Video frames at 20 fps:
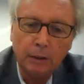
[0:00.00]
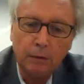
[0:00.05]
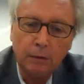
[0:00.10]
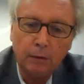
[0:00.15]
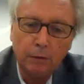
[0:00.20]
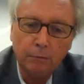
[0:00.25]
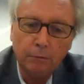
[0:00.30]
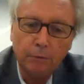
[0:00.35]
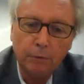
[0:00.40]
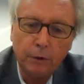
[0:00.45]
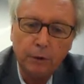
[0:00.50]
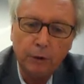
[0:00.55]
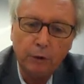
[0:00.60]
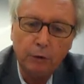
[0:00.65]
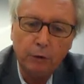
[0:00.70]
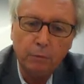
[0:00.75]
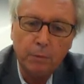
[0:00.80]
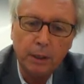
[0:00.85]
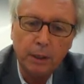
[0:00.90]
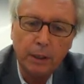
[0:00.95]
of
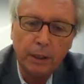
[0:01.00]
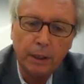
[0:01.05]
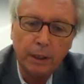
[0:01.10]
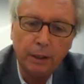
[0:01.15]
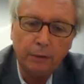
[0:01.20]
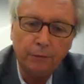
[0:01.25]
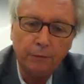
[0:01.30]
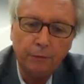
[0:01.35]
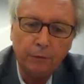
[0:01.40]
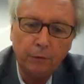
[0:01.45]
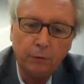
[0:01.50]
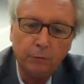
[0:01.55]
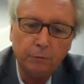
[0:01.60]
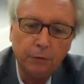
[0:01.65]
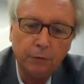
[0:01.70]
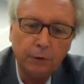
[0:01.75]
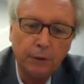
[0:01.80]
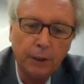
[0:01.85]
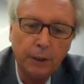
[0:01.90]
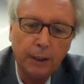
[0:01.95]
global health
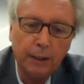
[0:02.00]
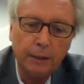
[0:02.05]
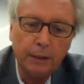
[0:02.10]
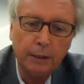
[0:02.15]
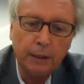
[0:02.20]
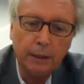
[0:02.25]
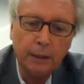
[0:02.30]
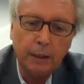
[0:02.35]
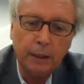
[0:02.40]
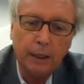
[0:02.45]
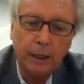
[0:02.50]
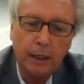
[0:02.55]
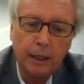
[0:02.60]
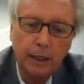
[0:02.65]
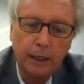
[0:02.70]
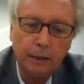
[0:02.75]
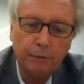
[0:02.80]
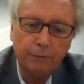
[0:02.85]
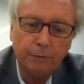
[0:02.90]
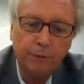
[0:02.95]
of today,
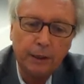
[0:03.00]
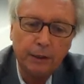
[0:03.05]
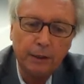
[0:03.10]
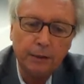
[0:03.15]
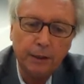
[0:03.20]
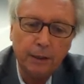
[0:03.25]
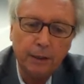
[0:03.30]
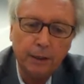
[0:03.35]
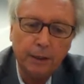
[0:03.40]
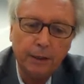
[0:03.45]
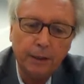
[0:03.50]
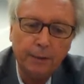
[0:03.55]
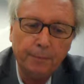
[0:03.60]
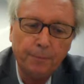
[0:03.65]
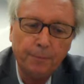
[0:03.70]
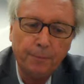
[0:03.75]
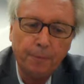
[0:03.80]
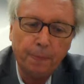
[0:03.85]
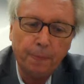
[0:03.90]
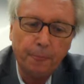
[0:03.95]
and finally
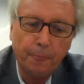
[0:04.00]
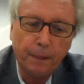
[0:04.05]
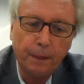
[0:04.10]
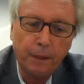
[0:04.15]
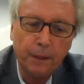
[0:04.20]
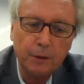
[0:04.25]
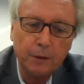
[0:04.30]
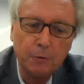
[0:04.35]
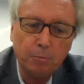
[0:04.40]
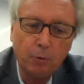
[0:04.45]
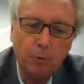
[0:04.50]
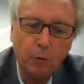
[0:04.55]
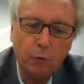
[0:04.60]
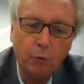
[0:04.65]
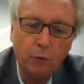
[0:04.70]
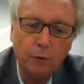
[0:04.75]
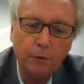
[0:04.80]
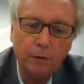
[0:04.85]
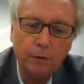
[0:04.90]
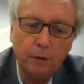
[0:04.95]

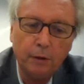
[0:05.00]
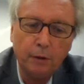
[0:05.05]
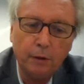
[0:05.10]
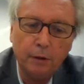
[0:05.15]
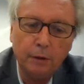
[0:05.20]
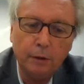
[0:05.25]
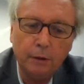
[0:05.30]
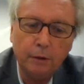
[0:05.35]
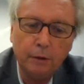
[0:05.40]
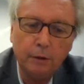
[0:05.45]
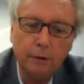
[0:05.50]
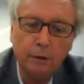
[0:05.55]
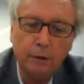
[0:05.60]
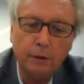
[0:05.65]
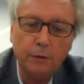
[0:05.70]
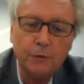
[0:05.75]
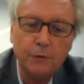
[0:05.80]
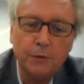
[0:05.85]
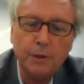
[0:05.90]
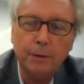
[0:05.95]
explore the
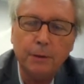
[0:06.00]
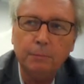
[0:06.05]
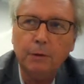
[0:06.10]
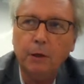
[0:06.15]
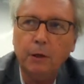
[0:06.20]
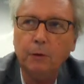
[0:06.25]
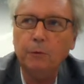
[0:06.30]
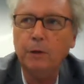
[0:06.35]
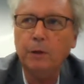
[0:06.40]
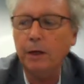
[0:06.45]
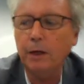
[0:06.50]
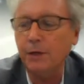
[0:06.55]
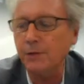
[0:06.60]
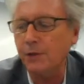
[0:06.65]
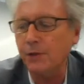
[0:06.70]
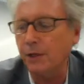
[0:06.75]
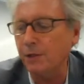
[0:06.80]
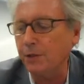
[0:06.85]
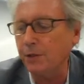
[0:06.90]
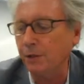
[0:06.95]
concept
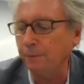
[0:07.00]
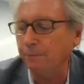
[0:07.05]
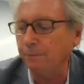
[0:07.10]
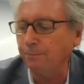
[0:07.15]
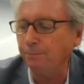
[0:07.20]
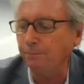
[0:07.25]
localization.